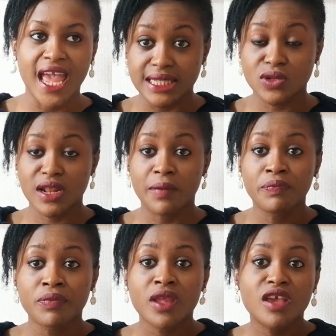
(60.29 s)
so that
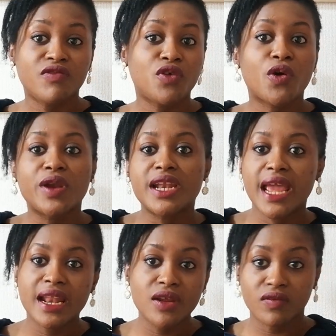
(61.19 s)
if you're in
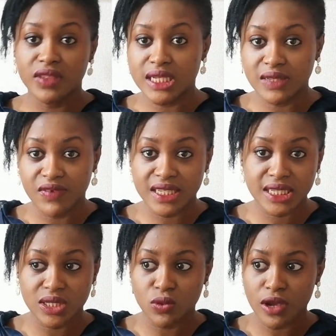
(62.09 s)
any of these
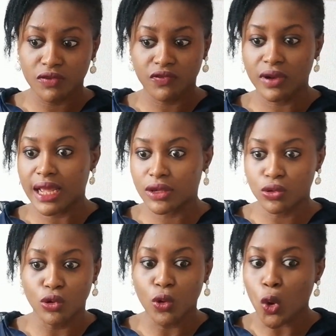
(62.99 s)
phases where you feel like
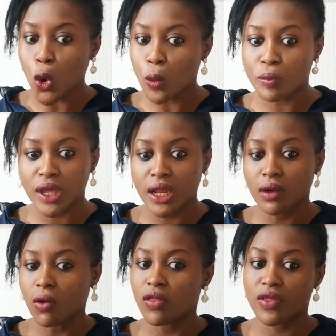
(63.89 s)
you're not coping
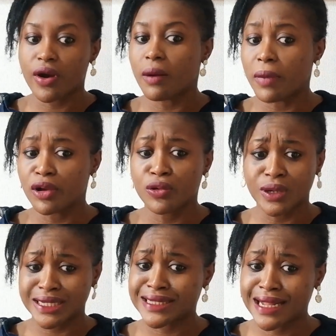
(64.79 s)
or thereabout, you
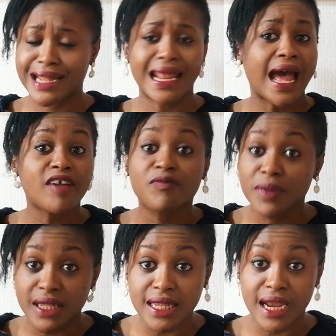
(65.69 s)
understand that I've
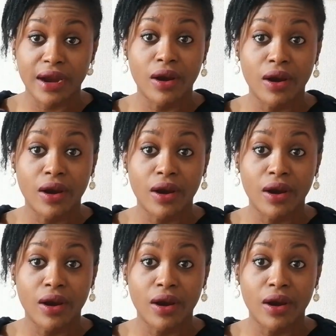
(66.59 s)
been there.